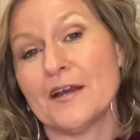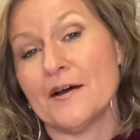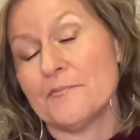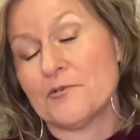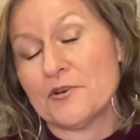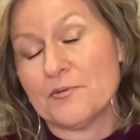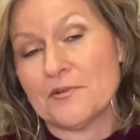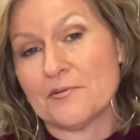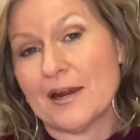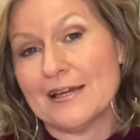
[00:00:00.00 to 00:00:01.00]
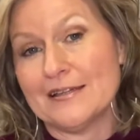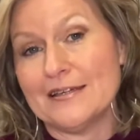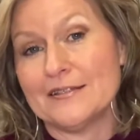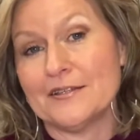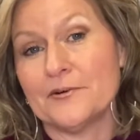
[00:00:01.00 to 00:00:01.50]
up north with Riley.
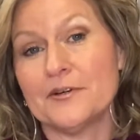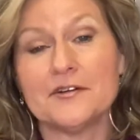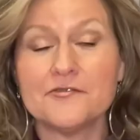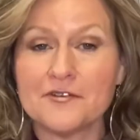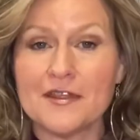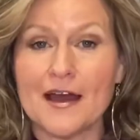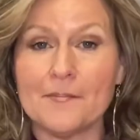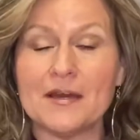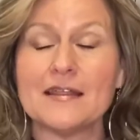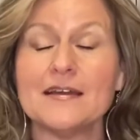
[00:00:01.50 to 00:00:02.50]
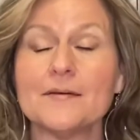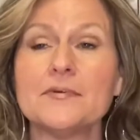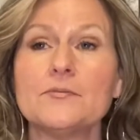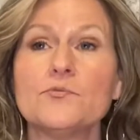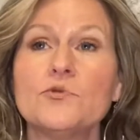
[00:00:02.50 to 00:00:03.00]
So good for them. I think it
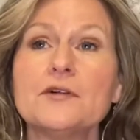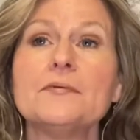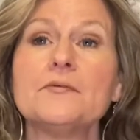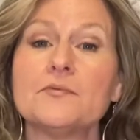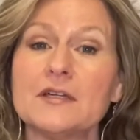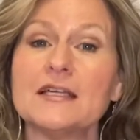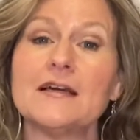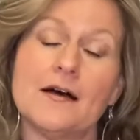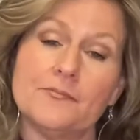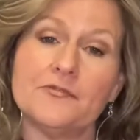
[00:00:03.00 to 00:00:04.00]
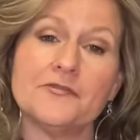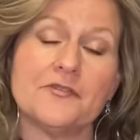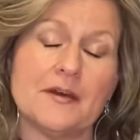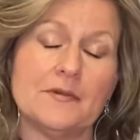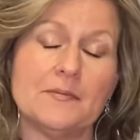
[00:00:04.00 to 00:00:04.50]
be, will be really helpful for
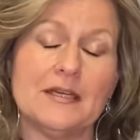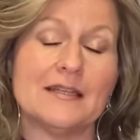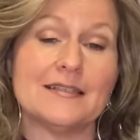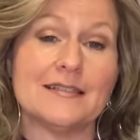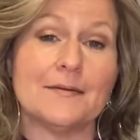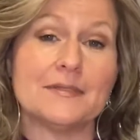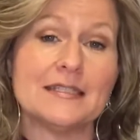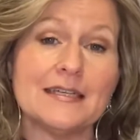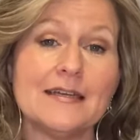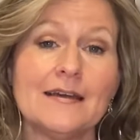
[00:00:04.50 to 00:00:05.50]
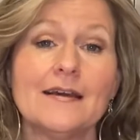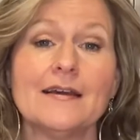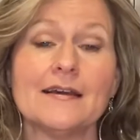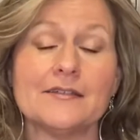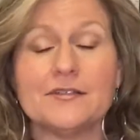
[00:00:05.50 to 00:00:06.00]
them to be in the same city,
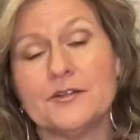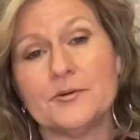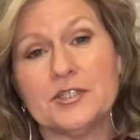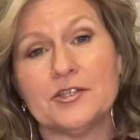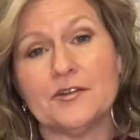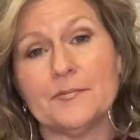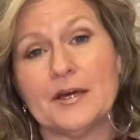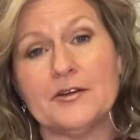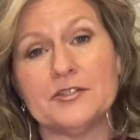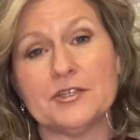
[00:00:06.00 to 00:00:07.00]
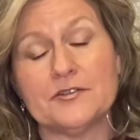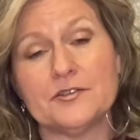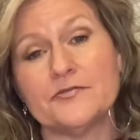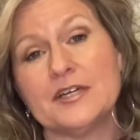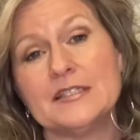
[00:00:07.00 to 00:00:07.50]
get to know each other better, each
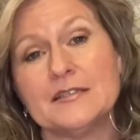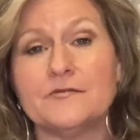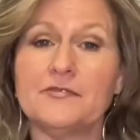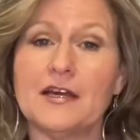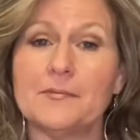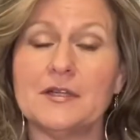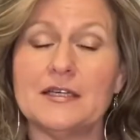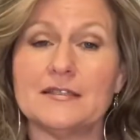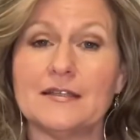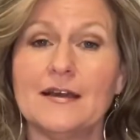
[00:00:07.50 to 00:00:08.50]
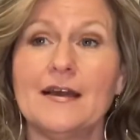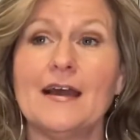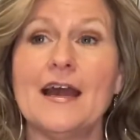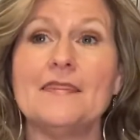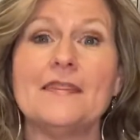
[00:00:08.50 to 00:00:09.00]
other's friends and families.
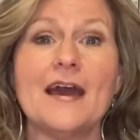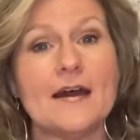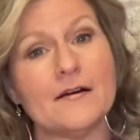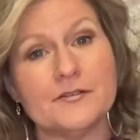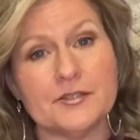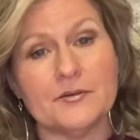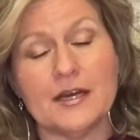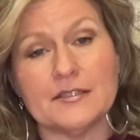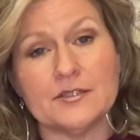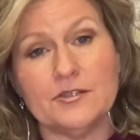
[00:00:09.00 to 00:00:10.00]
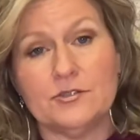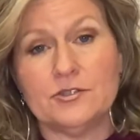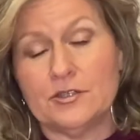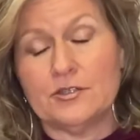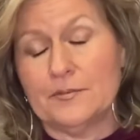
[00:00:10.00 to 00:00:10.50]
And that also has a huge
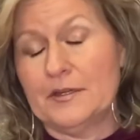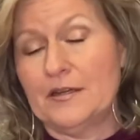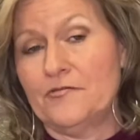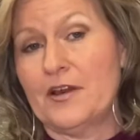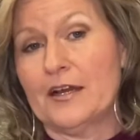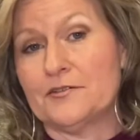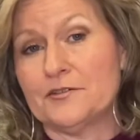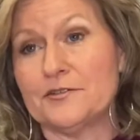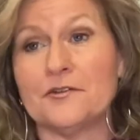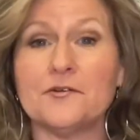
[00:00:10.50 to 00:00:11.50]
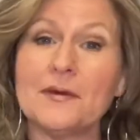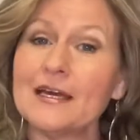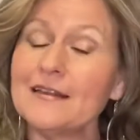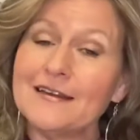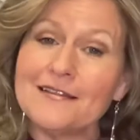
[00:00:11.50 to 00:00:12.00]
determining factor. So they're
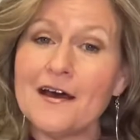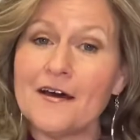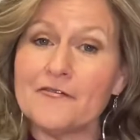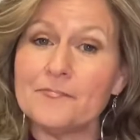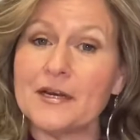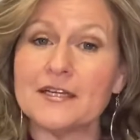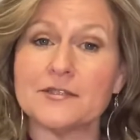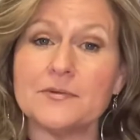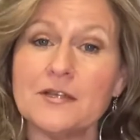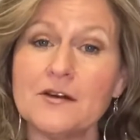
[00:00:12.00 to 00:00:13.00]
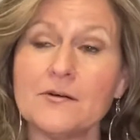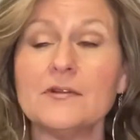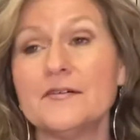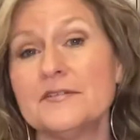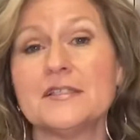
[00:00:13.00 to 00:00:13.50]
madly in love, but as we know,
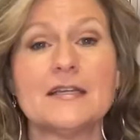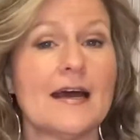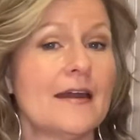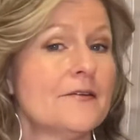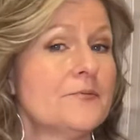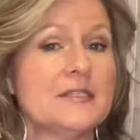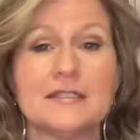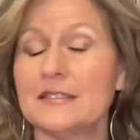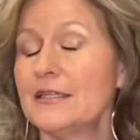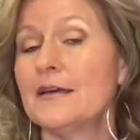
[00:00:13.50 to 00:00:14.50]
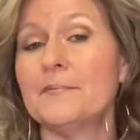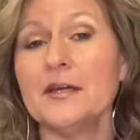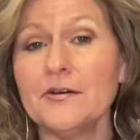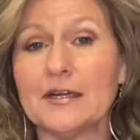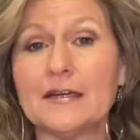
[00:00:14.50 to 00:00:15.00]
love is not a reason to get
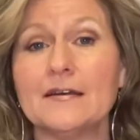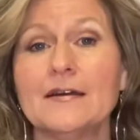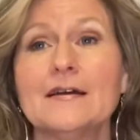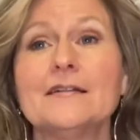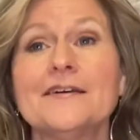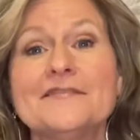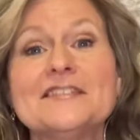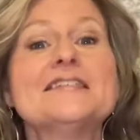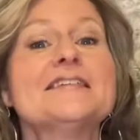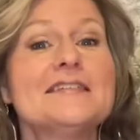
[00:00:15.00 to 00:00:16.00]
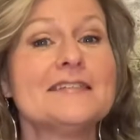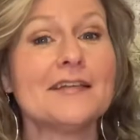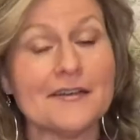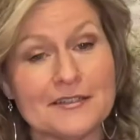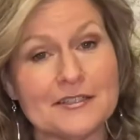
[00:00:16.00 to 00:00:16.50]
married. Love is the
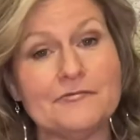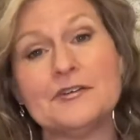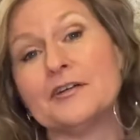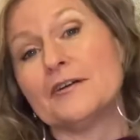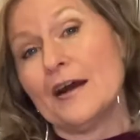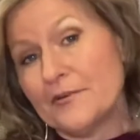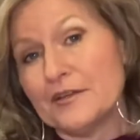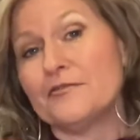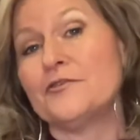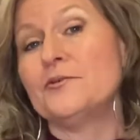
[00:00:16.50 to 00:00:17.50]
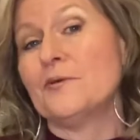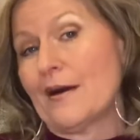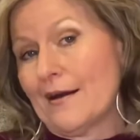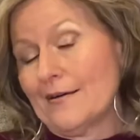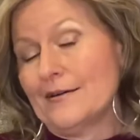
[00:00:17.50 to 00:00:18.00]
start to figure out if you
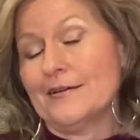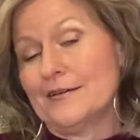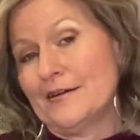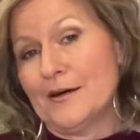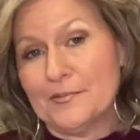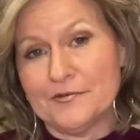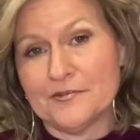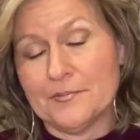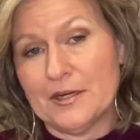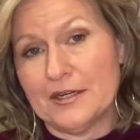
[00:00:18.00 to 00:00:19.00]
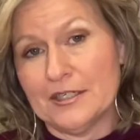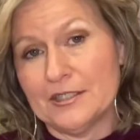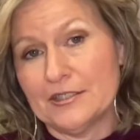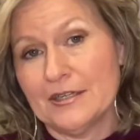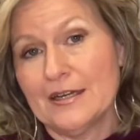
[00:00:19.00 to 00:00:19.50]
are a good couple for
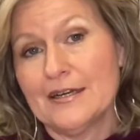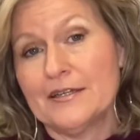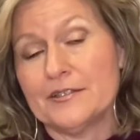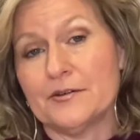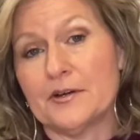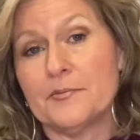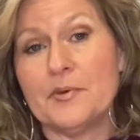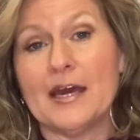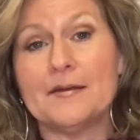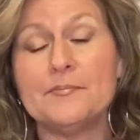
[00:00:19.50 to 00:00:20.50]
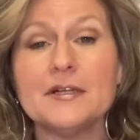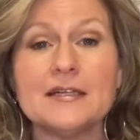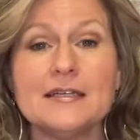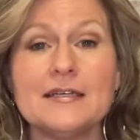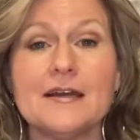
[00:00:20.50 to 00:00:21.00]
marriage. So
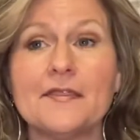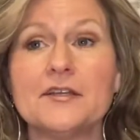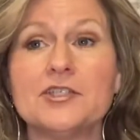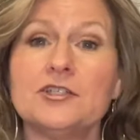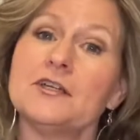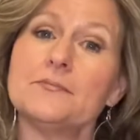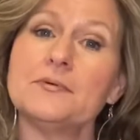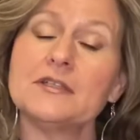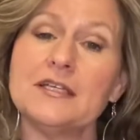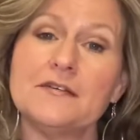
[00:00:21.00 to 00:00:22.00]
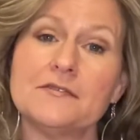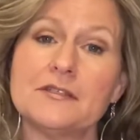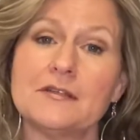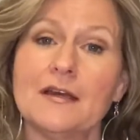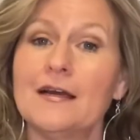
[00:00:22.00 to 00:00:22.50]
compatibility and then shared
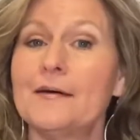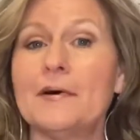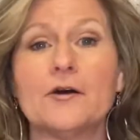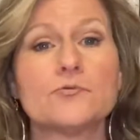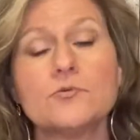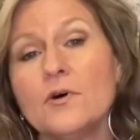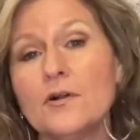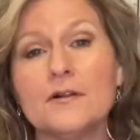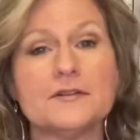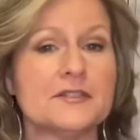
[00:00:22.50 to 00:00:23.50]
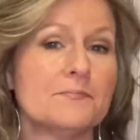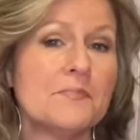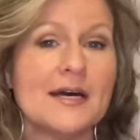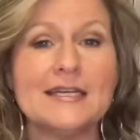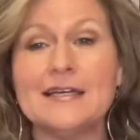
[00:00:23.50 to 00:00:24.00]
beliefs about rules,
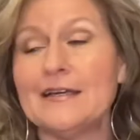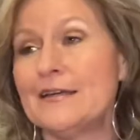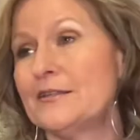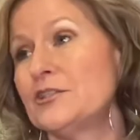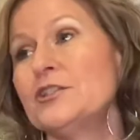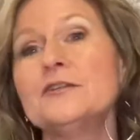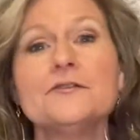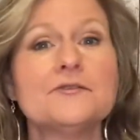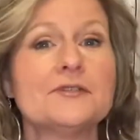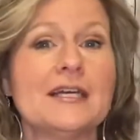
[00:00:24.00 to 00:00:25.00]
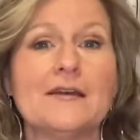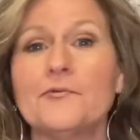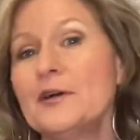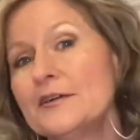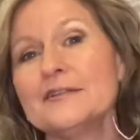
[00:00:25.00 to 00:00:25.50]
money, children,
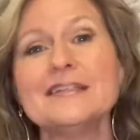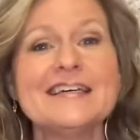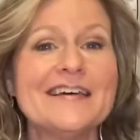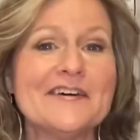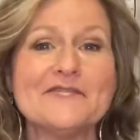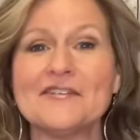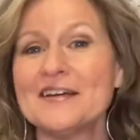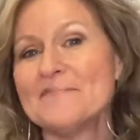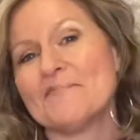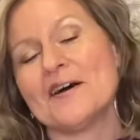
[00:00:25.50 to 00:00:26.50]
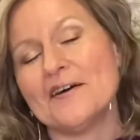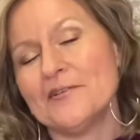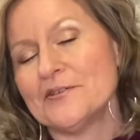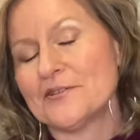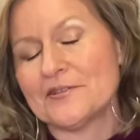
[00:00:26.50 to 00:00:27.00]
where to live, all
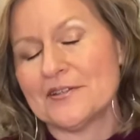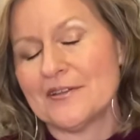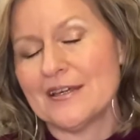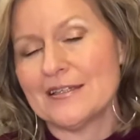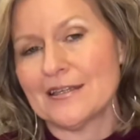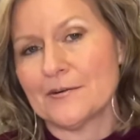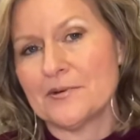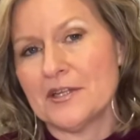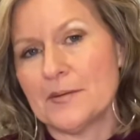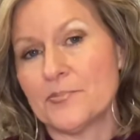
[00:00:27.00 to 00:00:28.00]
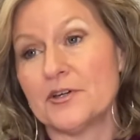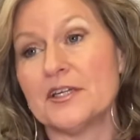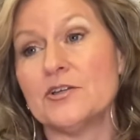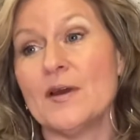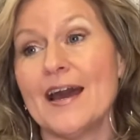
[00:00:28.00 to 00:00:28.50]
those sorts of things are really important.
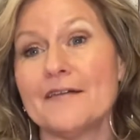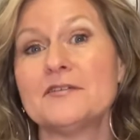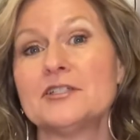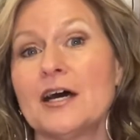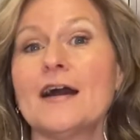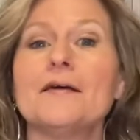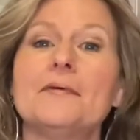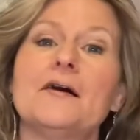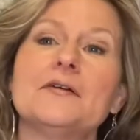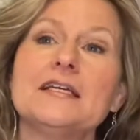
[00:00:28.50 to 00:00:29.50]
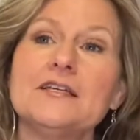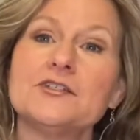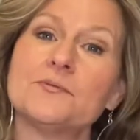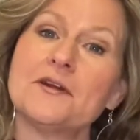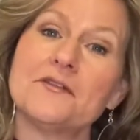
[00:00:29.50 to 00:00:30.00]
And you have to talk about
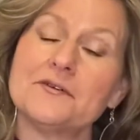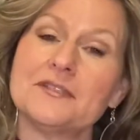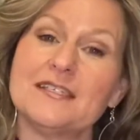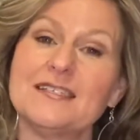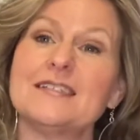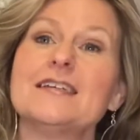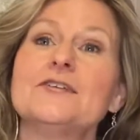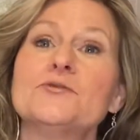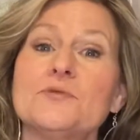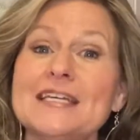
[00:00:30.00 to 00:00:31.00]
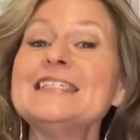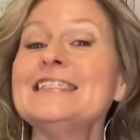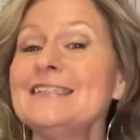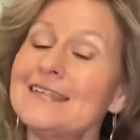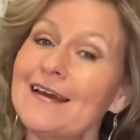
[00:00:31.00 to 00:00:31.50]
each one of those those things in great
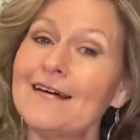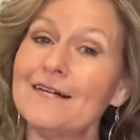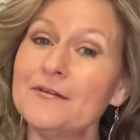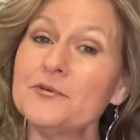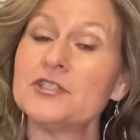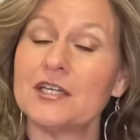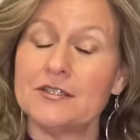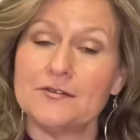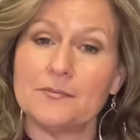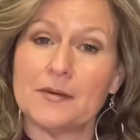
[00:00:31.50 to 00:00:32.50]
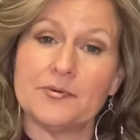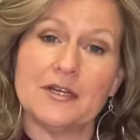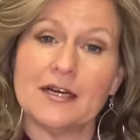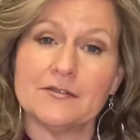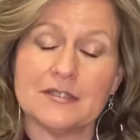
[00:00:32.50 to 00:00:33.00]
detail, which I do in my
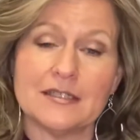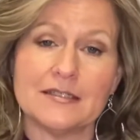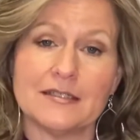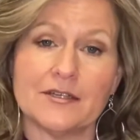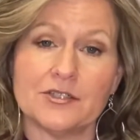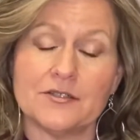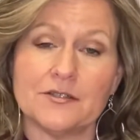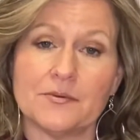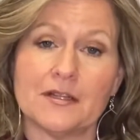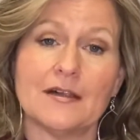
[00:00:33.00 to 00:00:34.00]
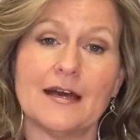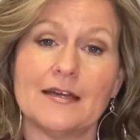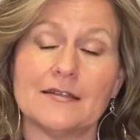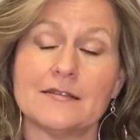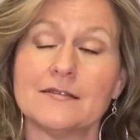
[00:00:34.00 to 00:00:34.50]
pre-counseling sessions with
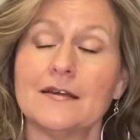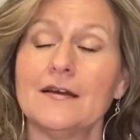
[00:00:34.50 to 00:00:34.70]
clients,